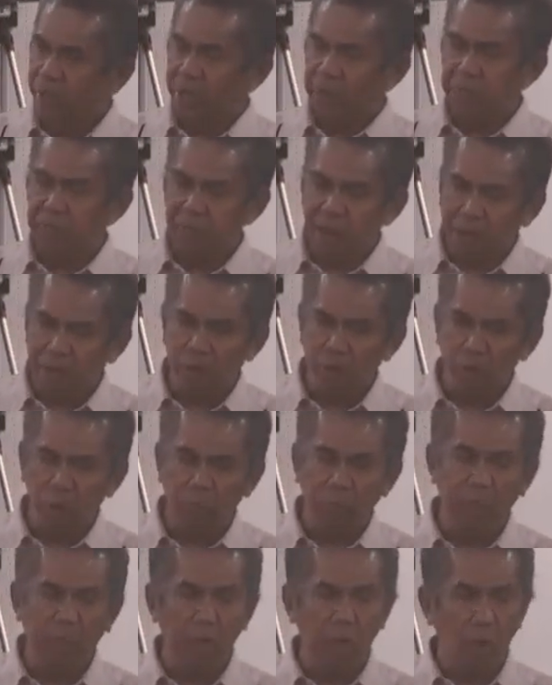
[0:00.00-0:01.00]
a reflection
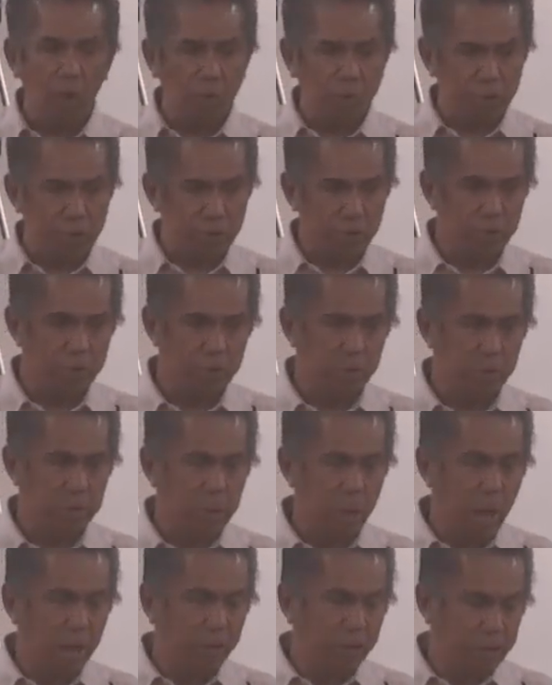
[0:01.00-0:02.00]
of their culture.
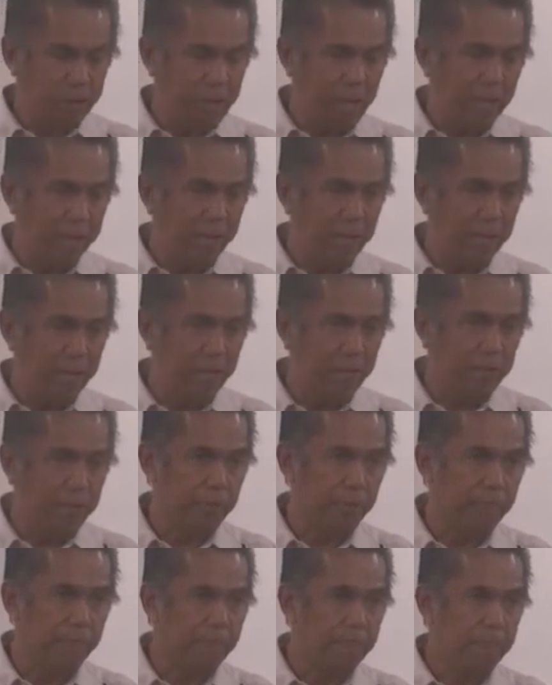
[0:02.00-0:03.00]
Now understand this.
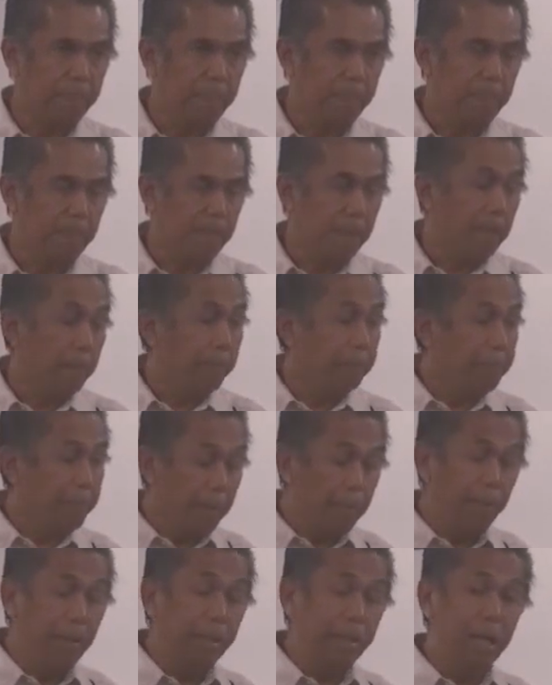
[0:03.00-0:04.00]

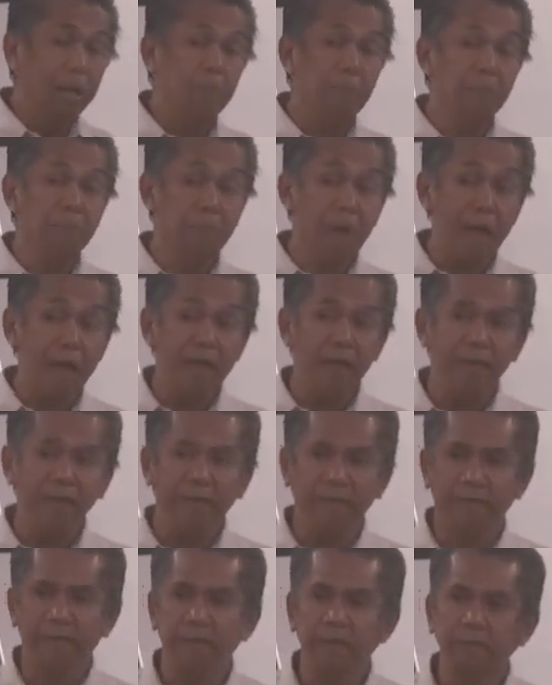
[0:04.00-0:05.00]
Biblical
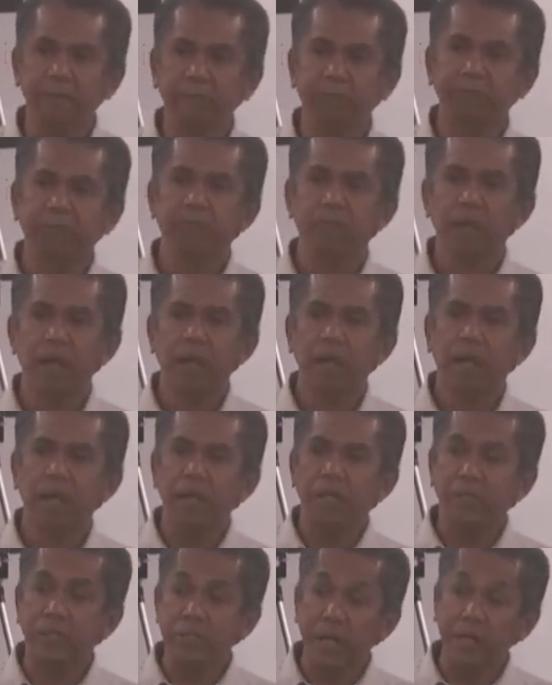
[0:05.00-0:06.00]
faith
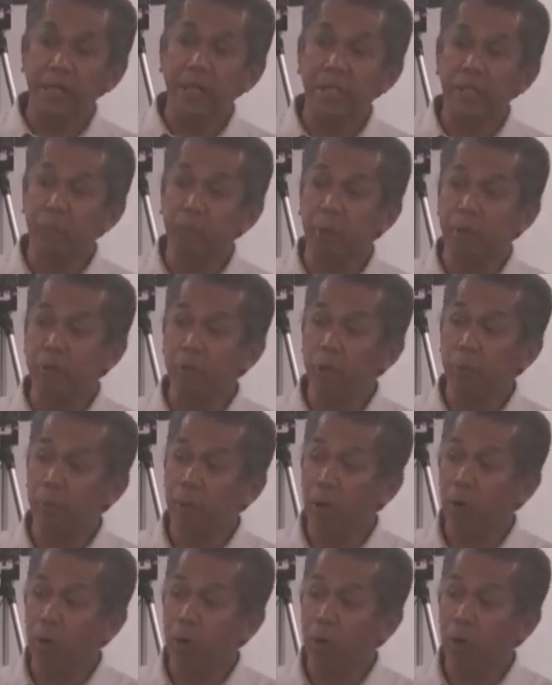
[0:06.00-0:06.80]
is not an expression of